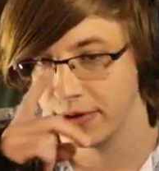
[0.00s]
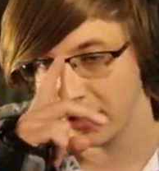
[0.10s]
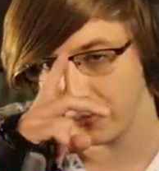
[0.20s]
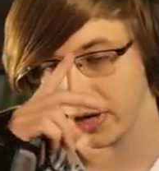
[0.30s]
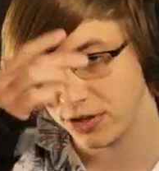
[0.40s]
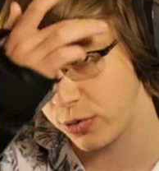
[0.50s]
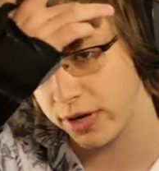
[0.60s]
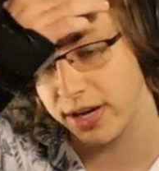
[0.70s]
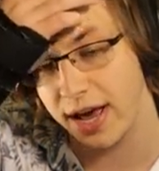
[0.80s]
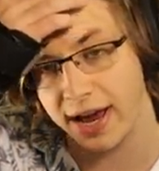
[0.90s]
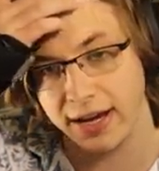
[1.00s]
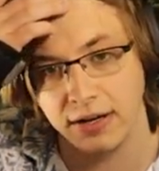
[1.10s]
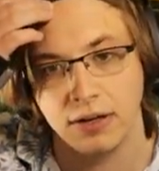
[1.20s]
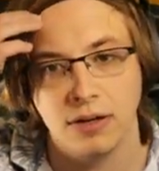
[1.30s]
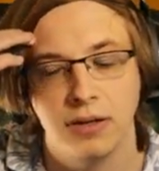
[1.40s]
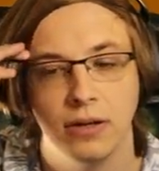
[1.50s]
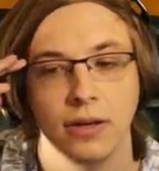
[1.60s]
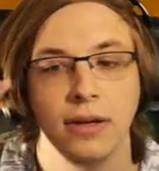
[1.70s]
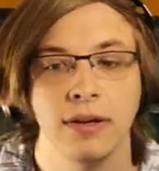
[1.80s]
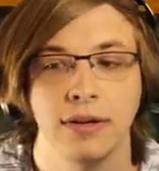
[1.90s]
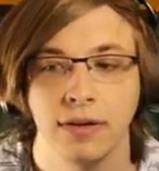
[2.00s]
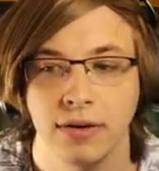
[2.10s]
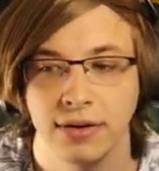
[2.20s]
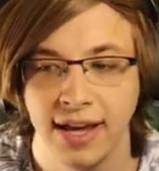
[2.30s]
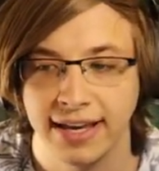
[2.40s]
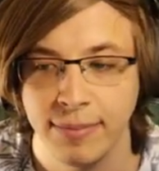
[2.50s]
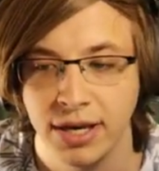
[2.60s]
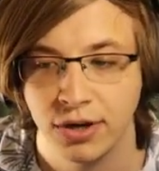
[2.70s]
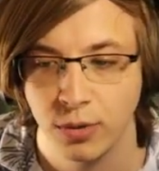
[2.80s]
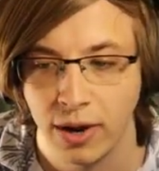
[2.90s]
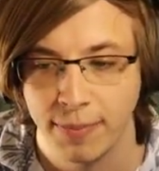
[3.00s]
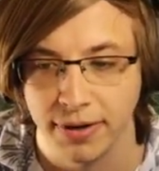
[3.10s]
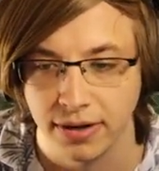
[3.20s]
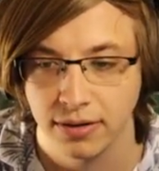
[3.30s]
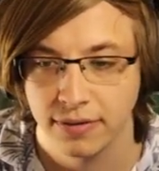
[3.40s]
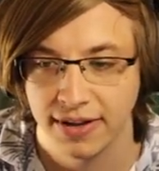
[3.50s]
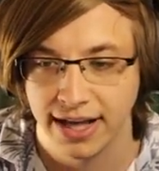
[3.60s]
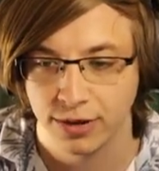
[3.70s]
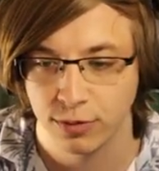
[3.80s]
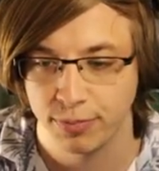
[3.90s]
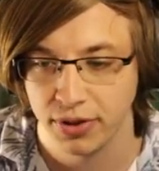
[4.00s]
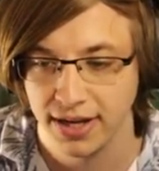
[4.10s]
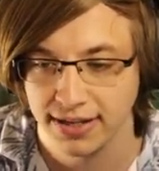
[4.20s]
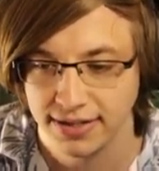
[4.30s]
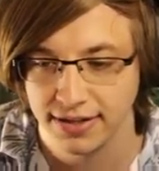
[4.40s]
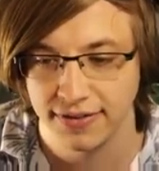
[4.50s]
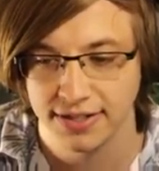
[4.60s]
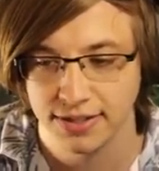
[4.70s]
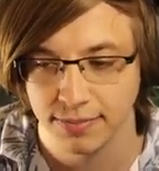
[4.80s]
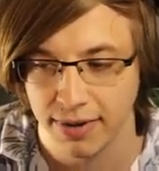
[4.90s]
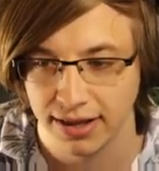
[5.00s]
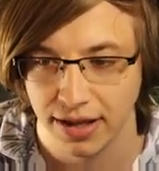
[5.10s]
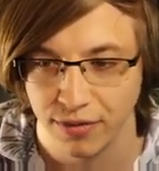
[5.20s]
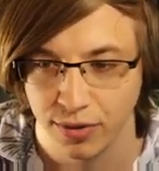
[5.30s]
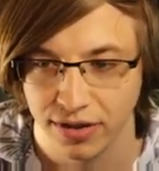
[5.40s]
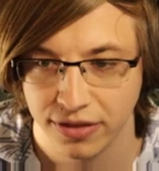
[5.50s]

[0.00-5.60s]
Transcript: got 29. People. Yeah, give me a good weapon that I could replace this melee with.